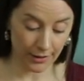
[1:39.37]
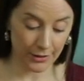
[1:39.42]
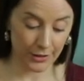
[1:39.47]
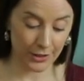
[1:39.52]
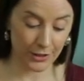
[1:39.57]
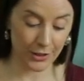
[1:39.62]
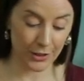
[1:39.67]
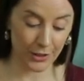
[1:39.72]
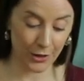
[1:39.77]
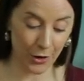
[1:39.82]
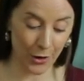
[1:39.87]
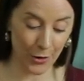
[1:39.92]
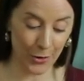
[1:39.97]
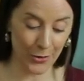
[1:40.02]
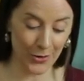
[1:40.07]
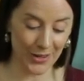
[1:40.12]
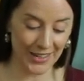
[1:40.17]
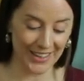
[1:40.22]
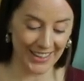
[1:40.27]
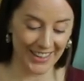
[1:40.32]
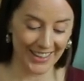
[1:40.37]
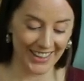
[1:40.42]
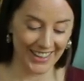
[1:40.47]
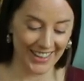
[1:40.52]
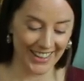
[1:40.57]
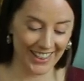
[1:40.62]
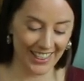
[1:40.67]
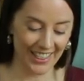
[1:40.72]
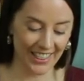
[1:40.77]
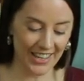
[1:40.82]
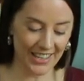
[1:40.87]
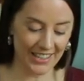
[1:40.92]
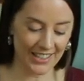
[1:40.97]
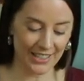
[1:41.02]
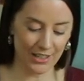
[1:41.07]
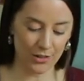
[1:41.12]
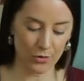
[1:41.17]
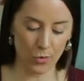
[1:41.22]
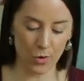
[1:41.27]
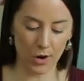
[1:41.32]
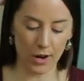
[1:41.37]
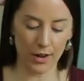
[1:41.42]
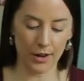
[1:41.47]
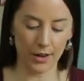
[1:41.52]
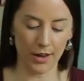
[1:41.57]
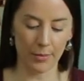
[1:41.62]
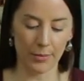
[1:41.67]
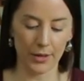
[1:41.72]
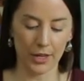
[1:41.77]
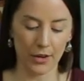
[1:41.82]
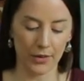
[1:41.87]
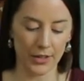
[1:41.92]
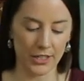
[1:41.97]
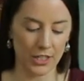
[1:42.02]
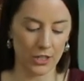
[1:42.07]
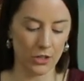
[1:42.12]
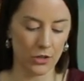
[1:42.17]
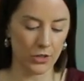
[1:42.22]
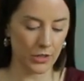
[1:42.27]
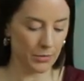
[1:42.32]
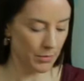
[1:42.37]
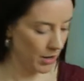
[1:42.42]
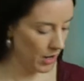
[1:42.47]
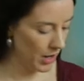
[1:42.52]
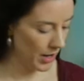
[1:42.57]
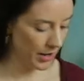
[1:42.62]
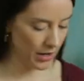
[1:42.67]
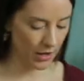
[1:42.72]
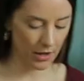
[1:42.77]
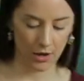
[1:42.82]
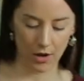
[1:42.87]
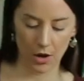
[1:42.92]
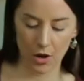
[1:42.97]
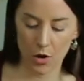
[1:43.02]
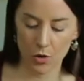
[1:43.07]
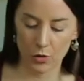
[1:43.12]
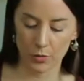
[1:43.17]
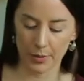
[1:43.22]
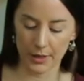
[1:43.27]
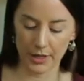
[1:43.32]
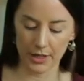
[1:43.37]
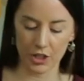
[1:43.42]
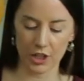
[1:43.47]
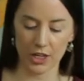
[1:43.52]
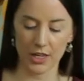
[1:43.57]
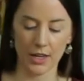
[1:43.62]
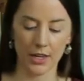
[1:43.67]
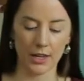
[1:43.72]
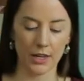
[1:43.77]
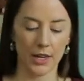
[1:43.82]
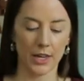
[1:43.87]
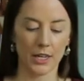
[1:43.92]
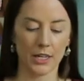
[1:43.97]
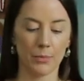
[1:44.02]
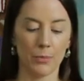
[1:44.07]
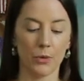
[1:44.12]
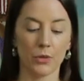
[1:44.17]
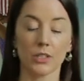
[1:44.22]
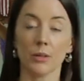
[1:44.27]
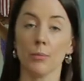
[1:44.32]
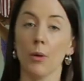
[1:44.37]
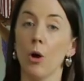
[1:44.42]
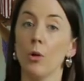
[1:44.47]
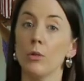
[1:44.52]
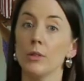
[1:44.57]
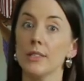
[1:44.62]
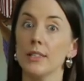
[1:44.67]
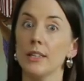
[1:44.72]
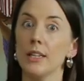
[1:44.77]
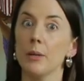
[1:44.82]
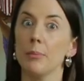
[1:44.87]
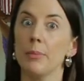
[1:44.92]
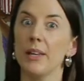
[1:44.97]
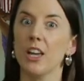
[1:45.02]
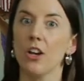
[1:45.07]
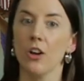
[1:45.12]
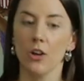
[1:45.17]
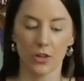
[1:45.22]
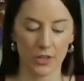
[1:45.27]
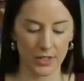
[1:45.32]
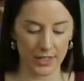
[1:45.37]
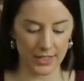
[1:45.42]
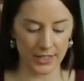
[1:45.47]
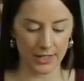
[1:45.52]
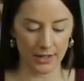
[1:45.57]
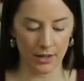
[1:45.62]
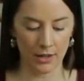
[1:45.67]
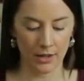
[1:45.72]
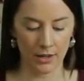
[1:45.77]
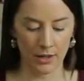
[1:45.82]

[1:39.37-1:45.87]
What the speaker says: So, this is why I'm going to use my hole punch here to put some holes in it, because